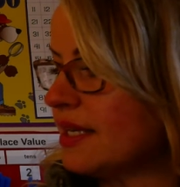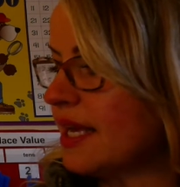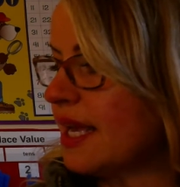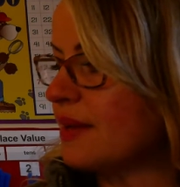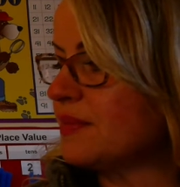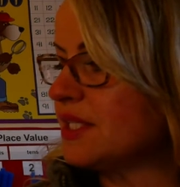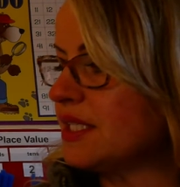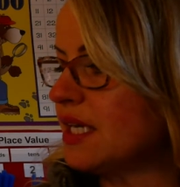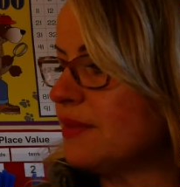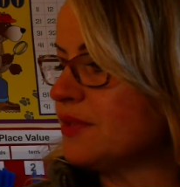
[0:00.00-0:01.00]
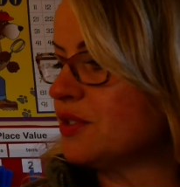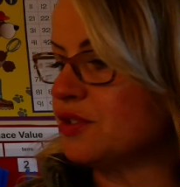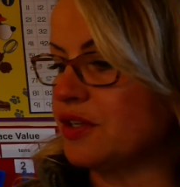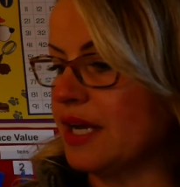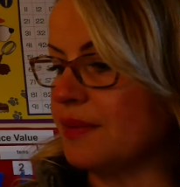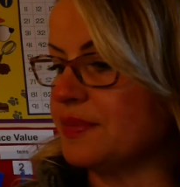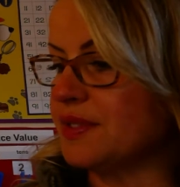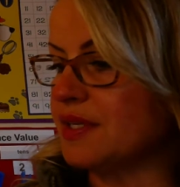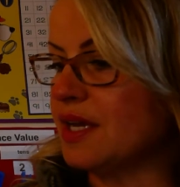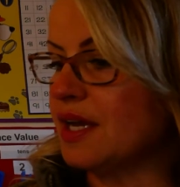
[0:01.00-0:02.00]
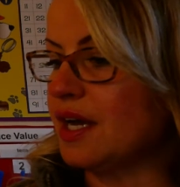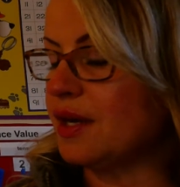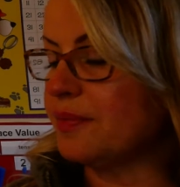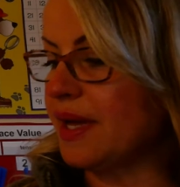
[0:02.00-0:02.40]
Empty lobster traps are